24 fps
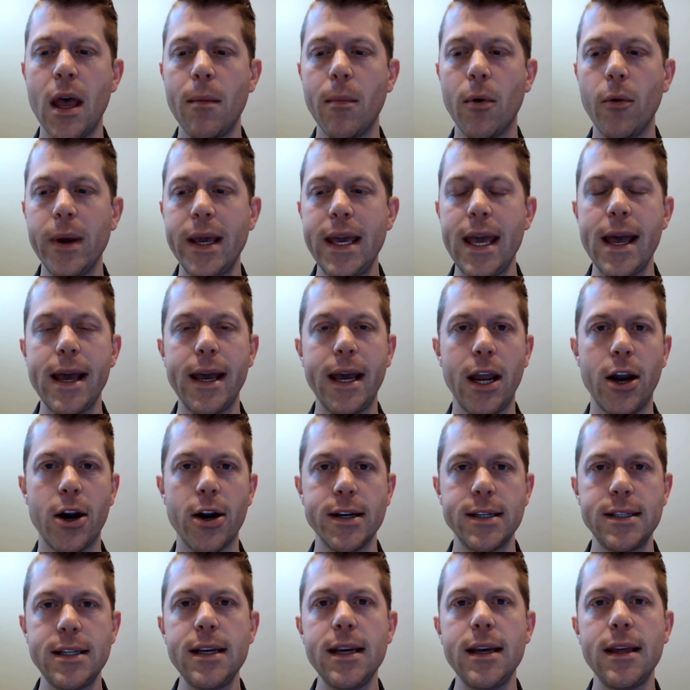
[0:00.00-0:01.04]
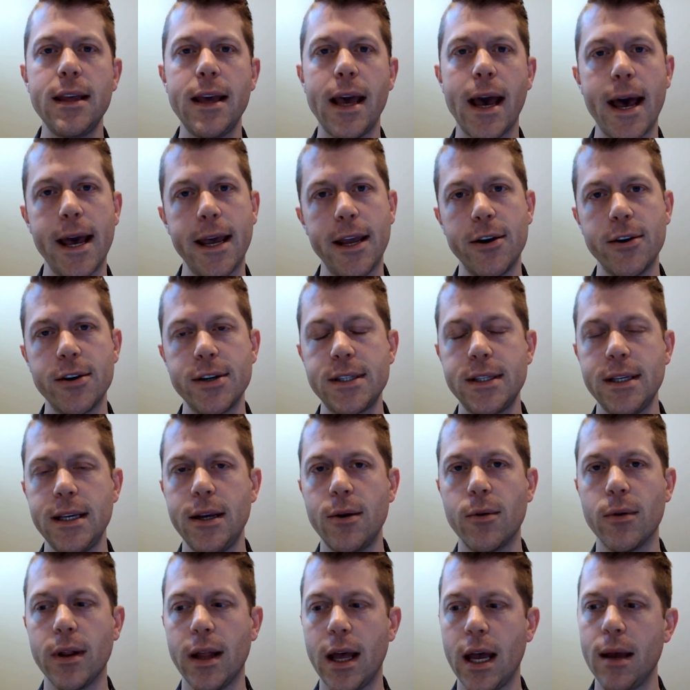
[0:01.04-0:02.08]
but we can't guarantee the accuracy,
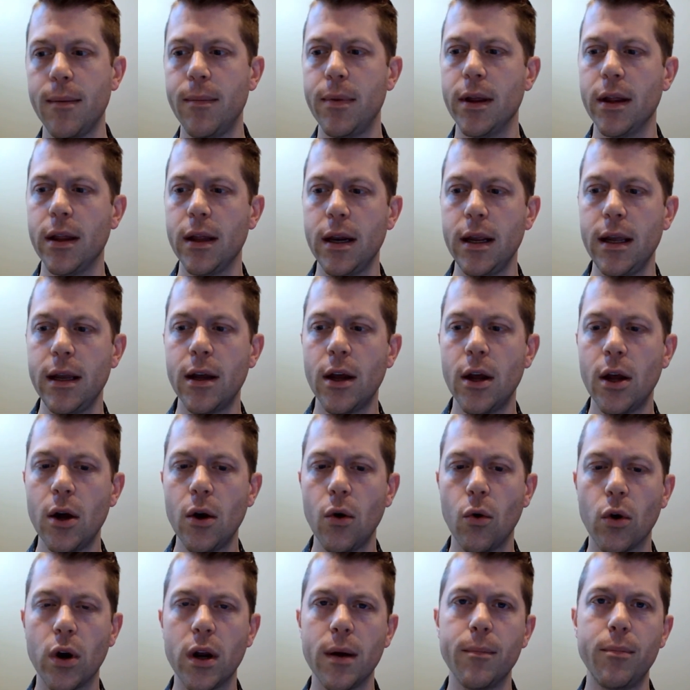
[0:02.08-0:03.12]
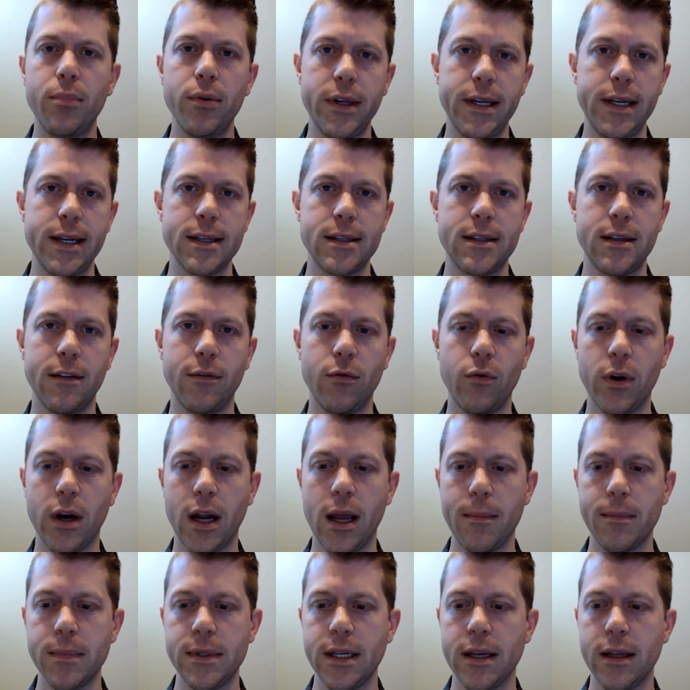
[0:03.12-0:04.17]
reliability, or completeness of what
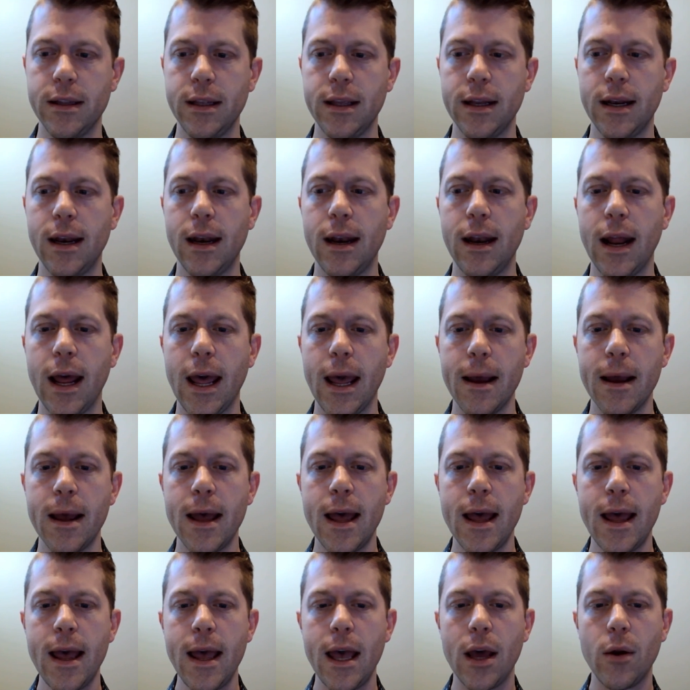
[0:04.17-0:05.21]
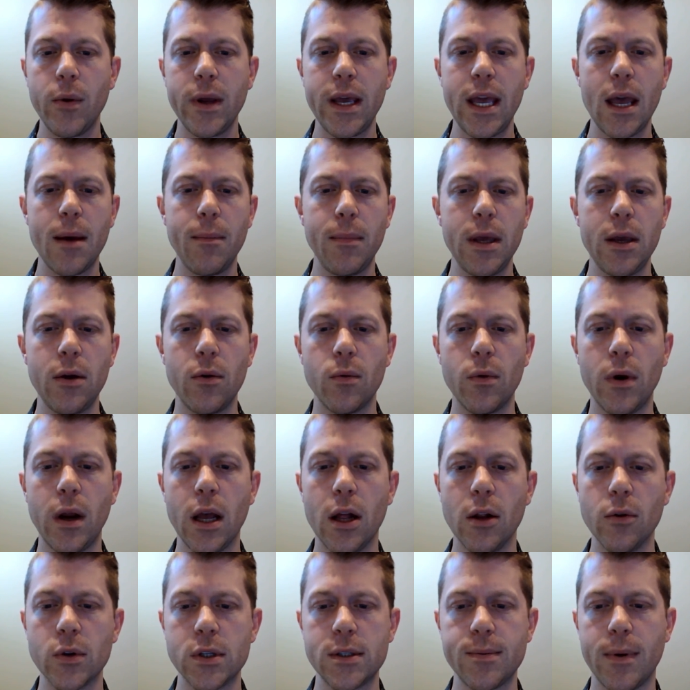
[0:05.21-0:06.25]
I'm telling you today. And we can't be
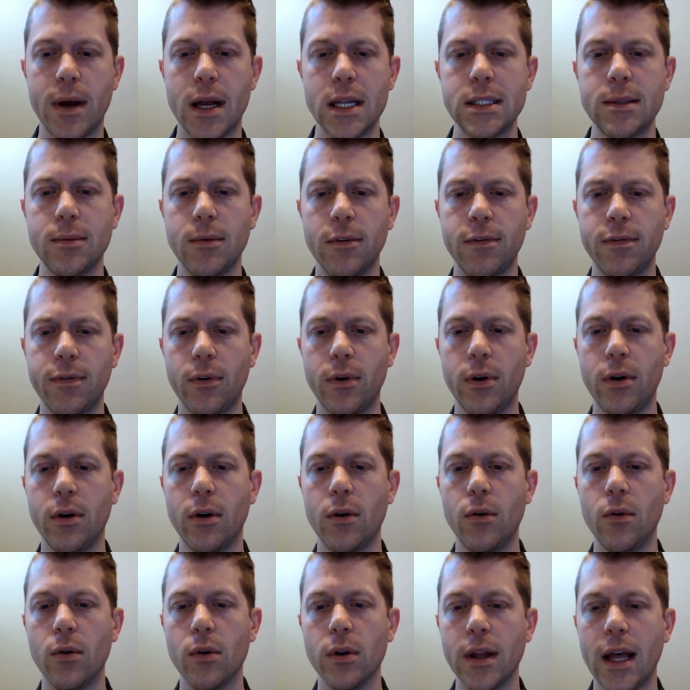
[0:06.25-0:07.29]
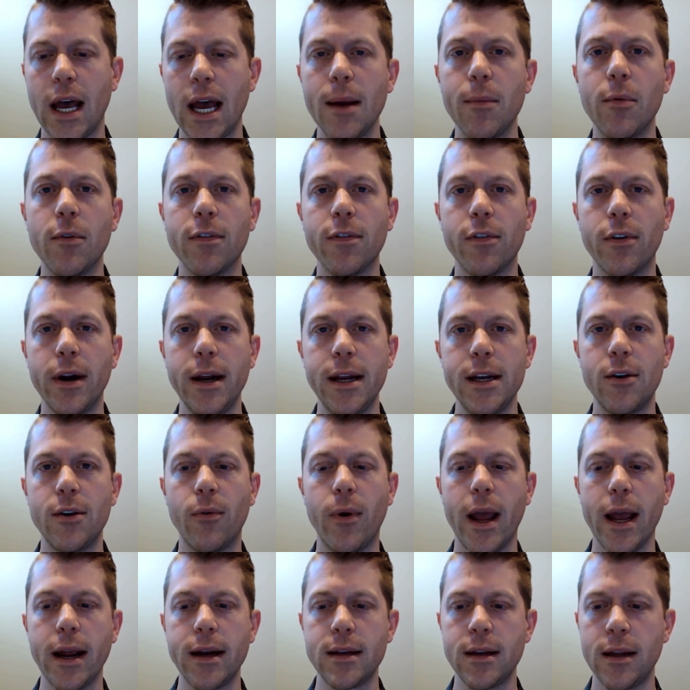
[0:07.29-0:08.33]
held responsible for or liable for any
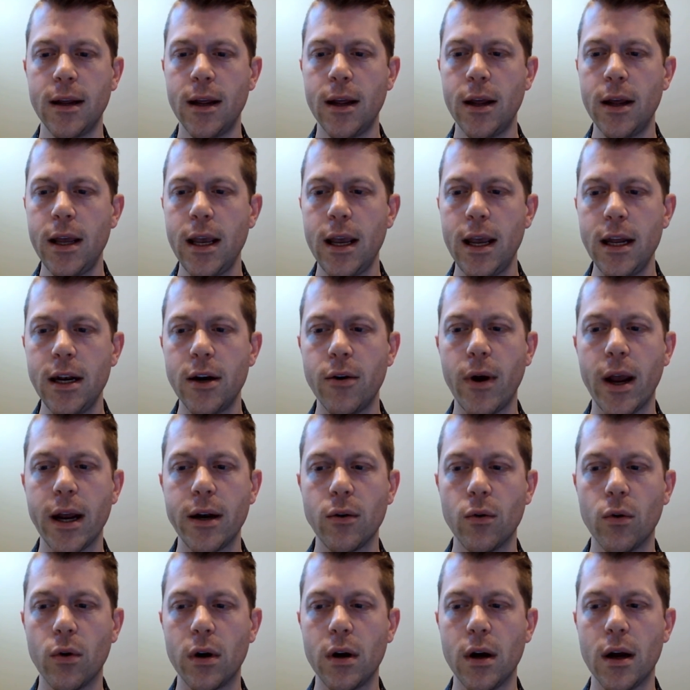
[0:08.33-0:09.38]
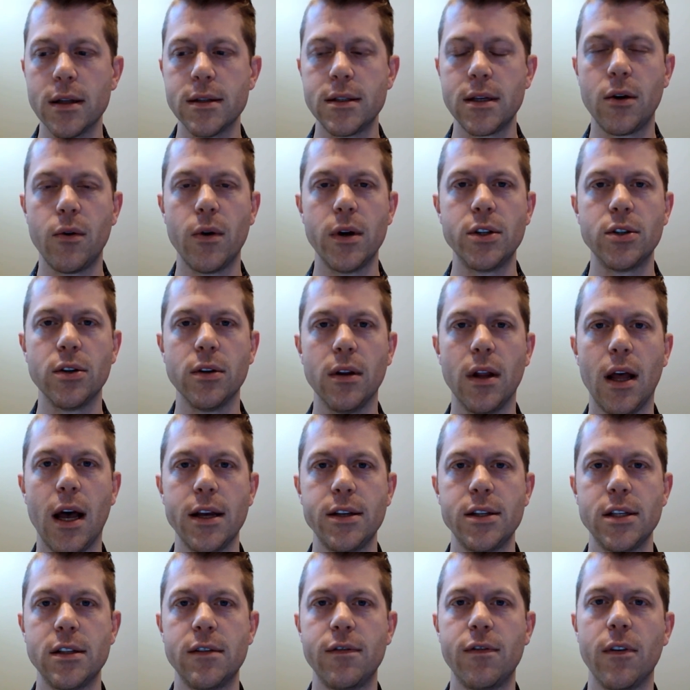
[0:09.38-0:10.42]
direct, indirect, or consequential
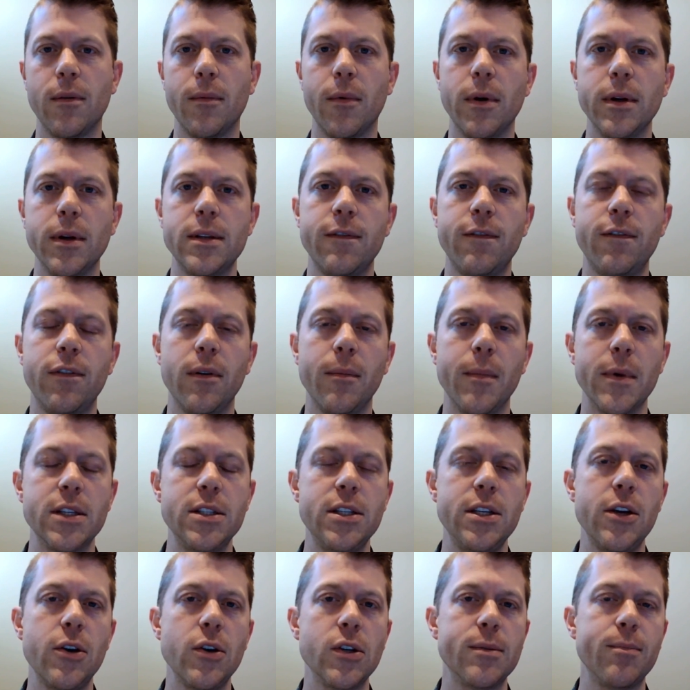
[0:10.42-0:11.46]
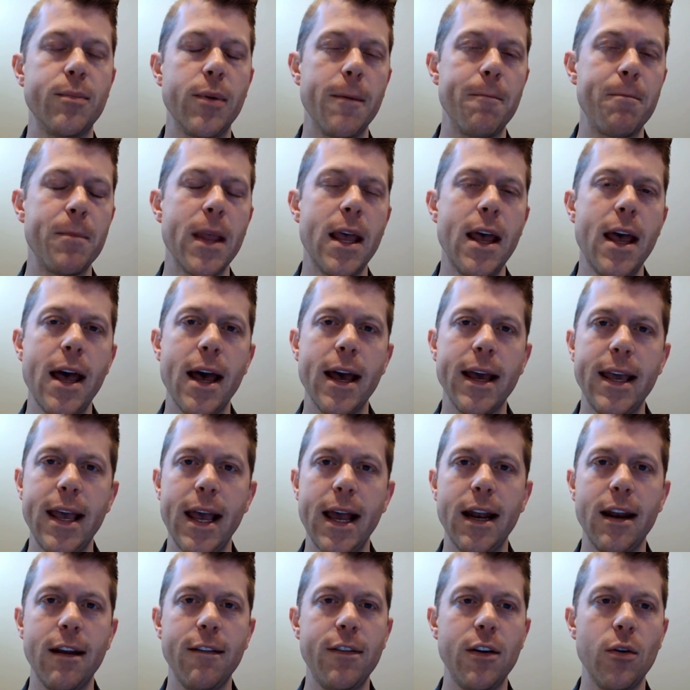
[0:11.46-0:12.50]
losses from its use. But
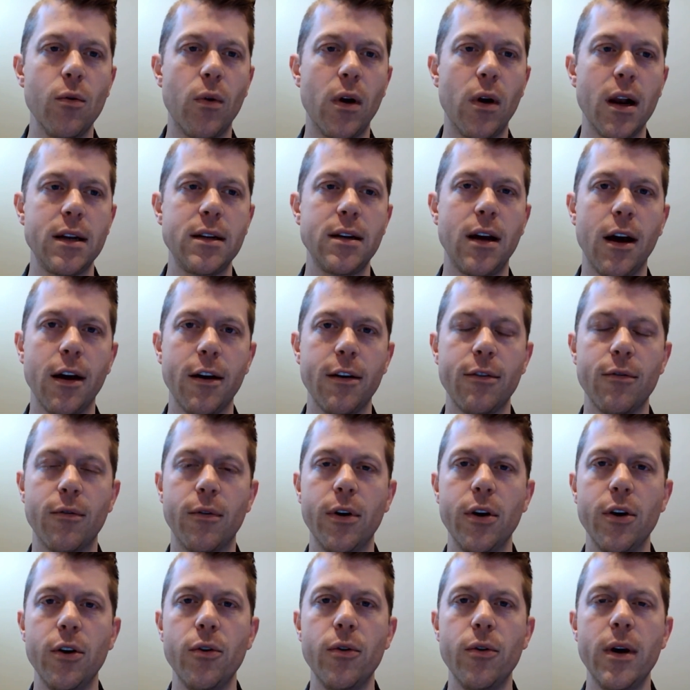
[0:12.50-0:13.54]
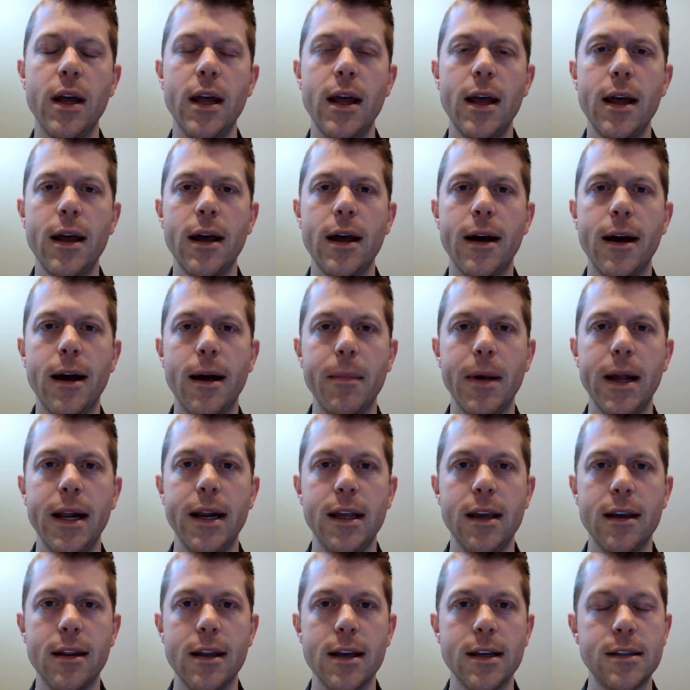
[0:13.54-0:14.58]
again, if you want to talk through
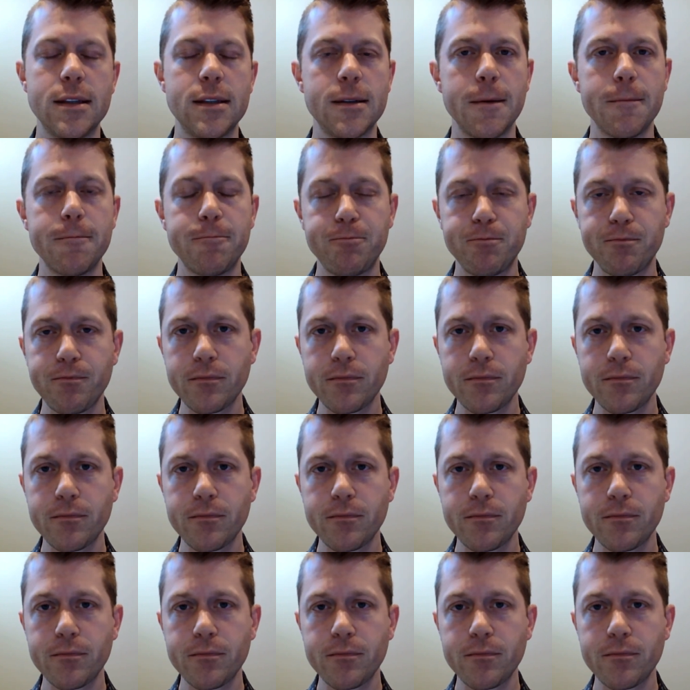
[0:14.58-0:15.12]
any of this,